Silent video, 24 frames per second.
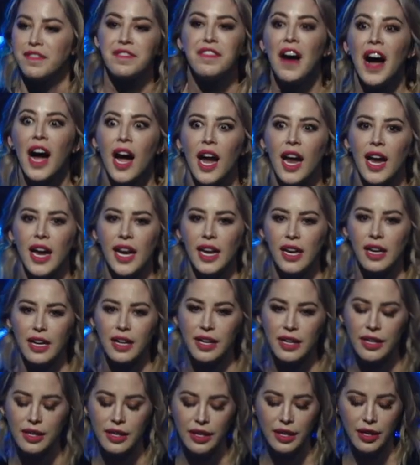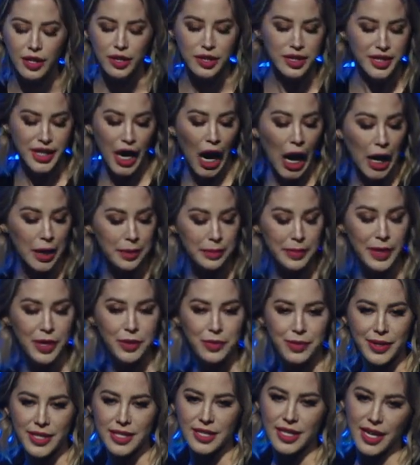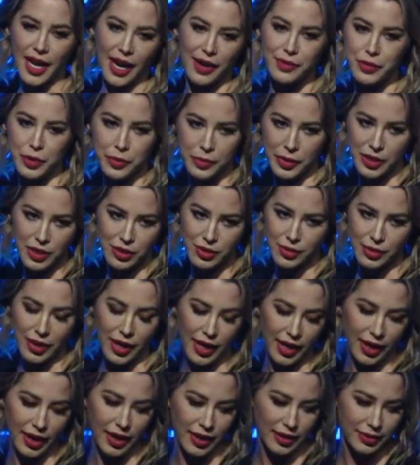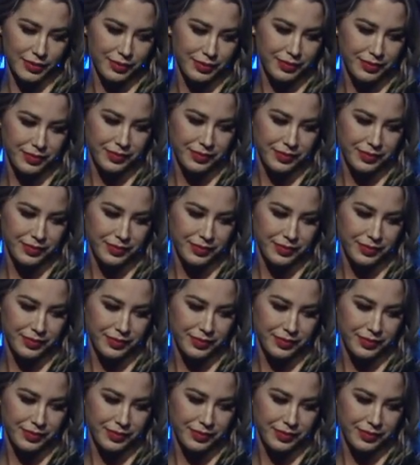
fine, there's got to be a reason everyone's trying it.